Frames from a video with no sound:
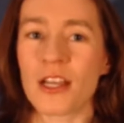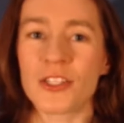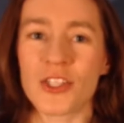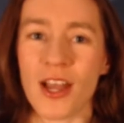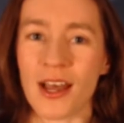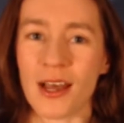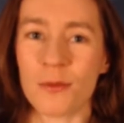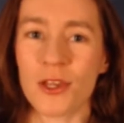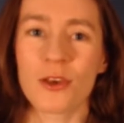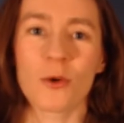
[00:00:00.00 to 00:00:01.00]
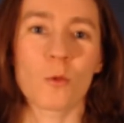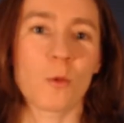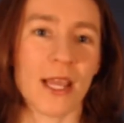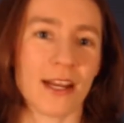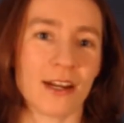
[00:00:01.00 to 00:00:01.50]
a job
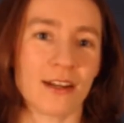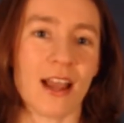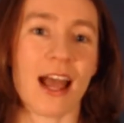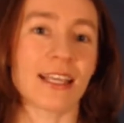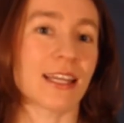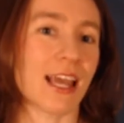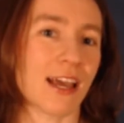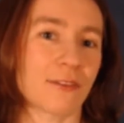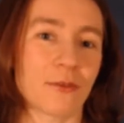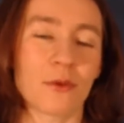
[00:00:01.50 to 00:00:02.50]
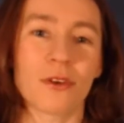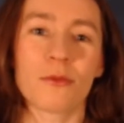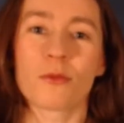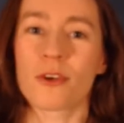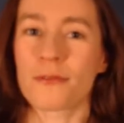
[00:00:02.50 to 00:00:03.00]
where I can have
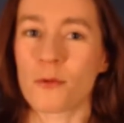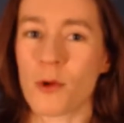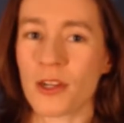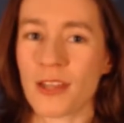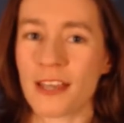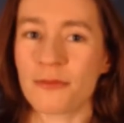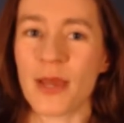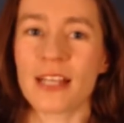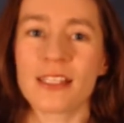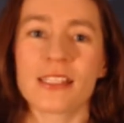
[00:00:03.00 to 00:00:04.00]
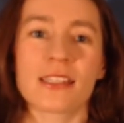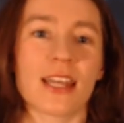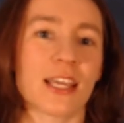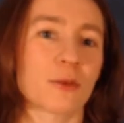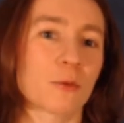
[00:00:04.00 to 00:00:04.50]
more of a work-life balance
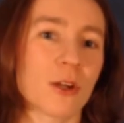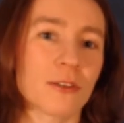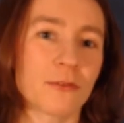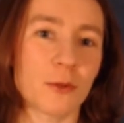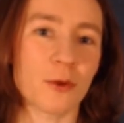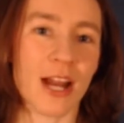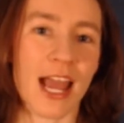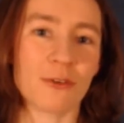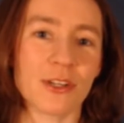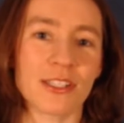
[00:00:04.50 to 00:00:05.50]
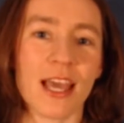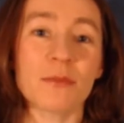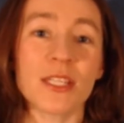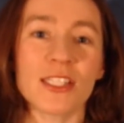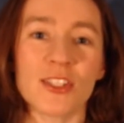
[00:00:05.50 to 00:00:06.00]
and I can work fewer hours,"
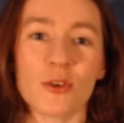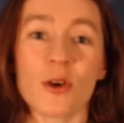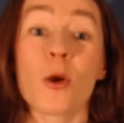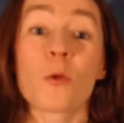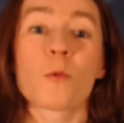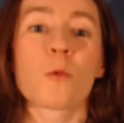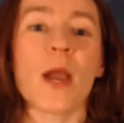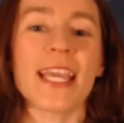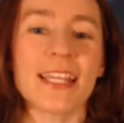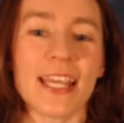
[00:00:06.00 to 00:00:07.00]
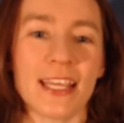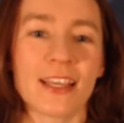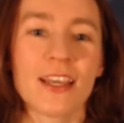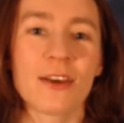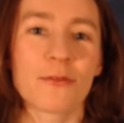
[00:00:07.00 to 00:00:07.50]
that means you're
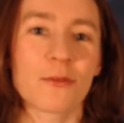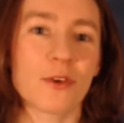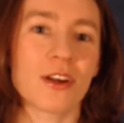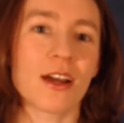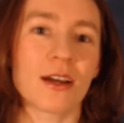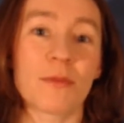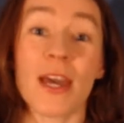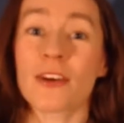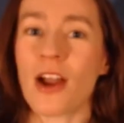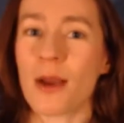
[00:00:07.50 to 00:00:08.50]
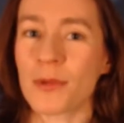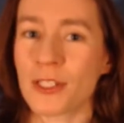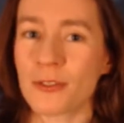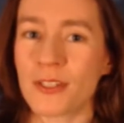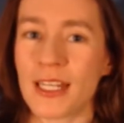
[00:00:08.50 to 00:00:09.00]
waiting for a better
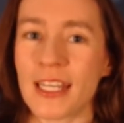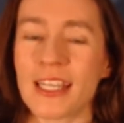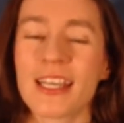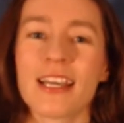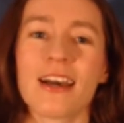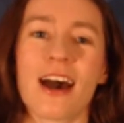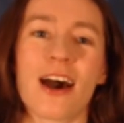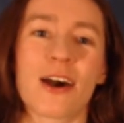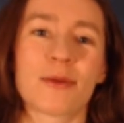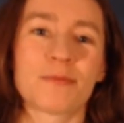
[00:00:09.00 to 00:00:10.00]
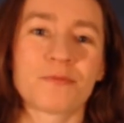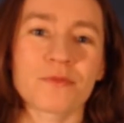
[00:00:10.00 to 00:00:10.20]
opportunity. Um,